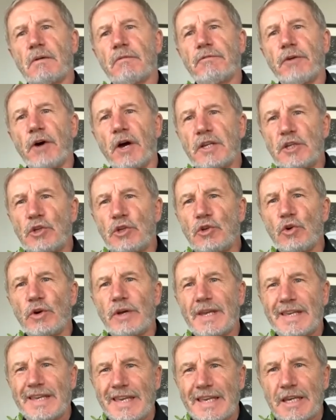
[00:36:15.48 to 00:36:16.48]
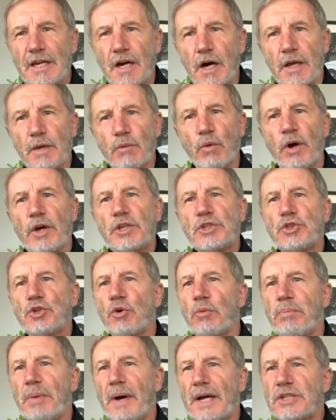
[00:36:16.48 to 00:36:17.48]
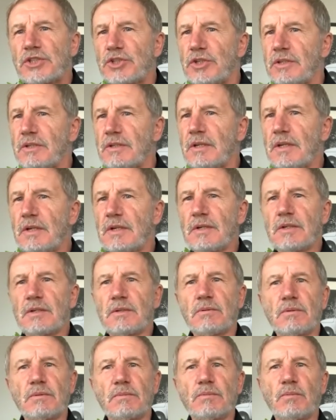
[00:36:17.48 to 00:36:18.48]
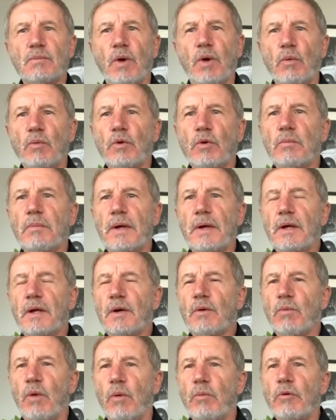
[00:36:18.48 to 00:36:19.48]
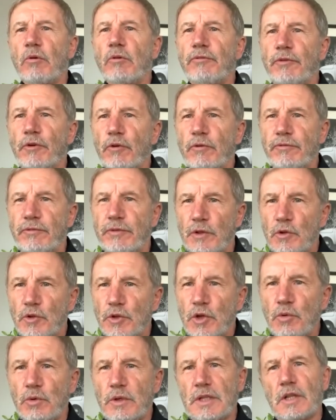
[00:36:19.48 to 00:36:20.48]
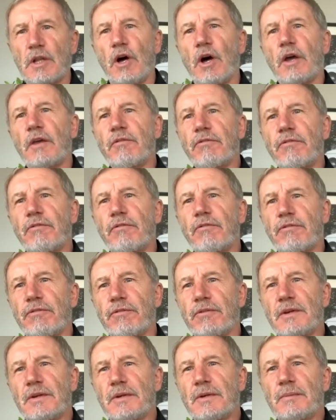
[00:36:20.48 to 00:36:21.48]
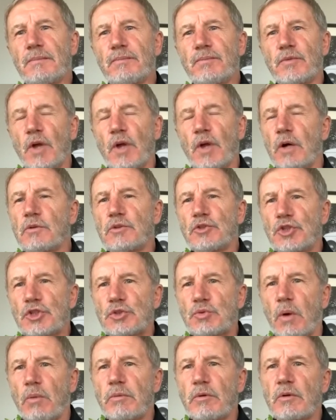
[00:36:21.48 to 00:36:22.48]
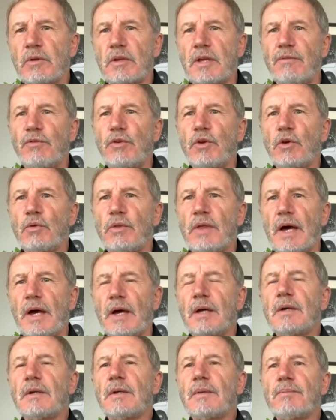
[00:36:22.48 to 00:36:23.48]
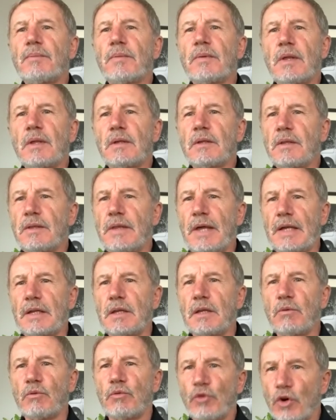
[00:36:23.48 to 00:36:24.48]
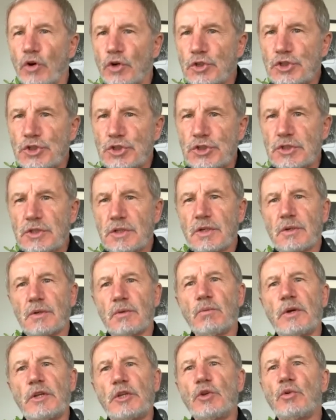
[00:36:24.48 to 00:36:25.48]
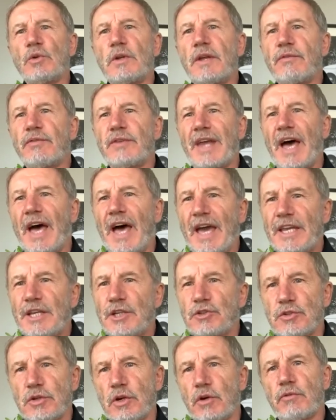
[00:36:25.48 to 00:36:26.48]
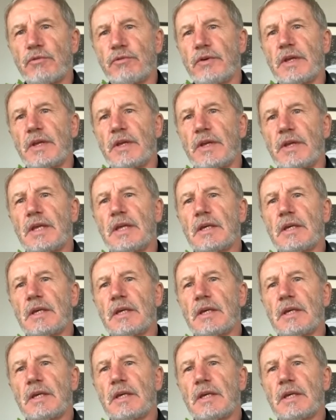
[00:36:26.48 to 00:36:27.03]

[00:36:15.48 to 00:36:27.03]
Finding your ikigai, what is your passion? What will fulfill you in life? Not just what will give you that rush when you lift a trophy.